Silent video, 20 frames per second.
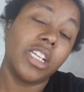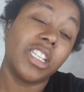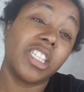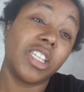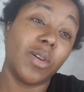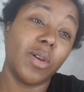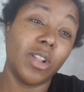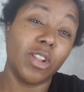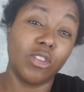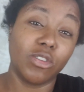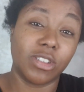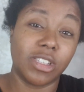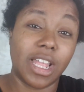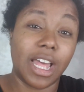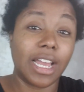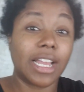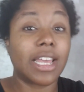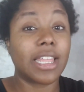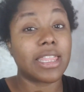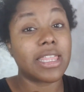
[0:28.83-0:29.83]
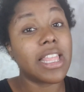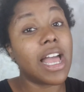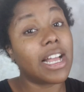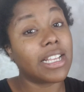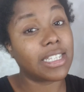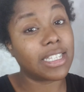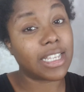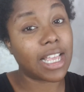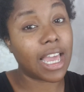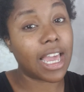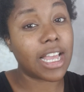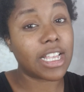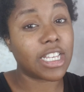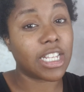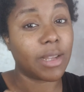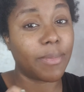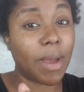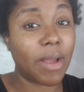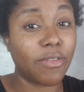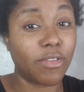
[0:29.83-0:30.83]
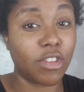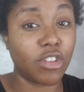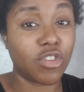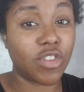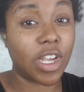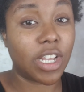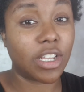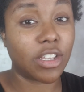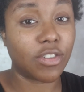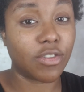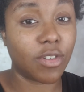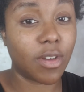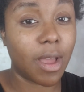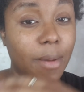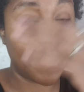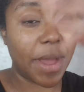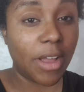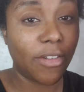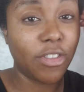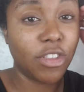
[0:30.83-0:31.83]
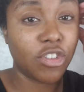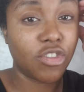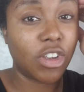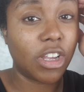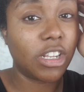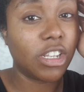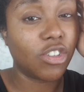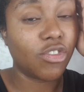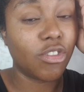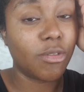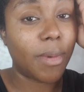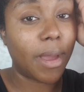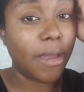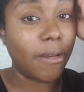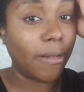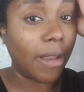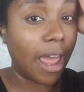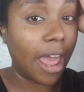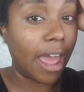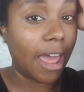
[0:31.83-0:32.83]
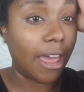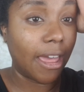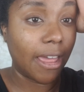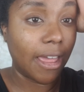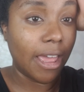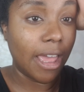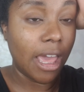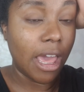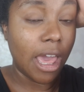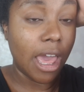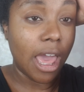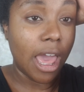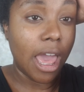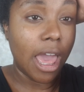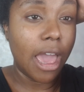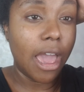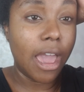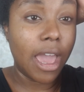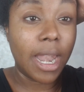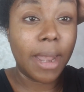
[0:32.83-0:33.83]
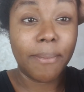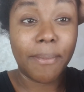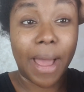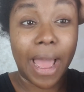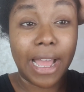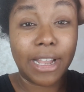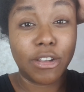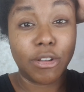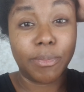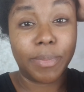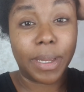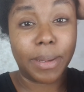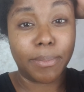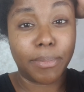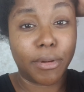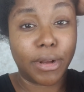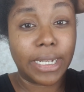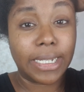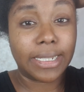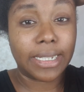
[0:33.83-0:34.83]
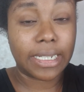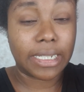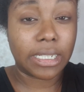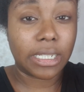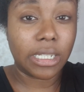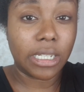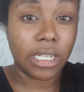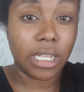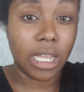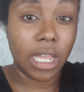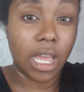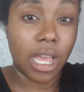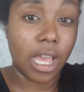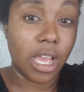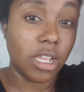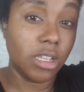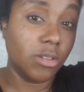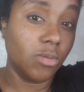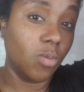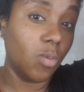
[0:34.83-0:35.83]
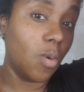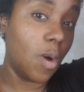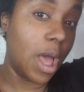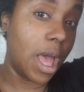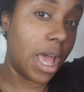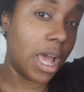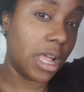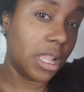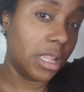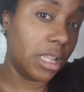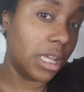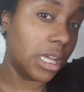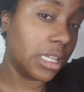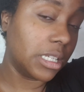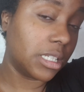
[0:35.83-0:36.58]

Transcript: see what it looks like at that stage, and I might run the straightness through it. I might run the straightness through my own hair, and it might end up being braided as well.